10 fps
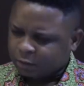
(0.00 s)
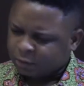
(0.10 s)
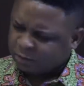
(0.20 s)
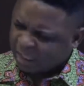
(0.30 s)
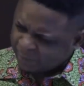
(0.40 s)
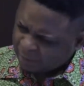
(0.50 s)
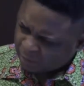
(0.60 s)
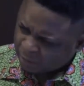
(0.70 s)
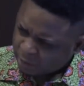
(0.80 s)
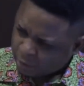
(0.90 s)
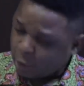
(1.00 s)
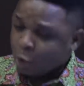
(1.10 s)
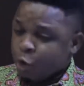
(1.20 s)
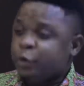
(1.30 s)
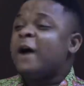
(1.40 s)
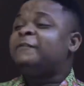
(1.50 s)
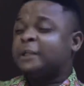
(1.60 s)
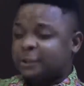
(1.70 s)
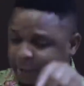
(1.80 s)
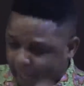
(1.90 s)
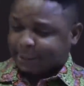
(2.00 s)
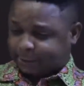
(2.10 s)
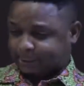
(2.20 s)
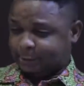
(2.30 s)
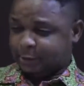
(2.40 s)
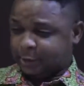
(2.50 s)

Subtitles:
So, Dami, no, you have the cast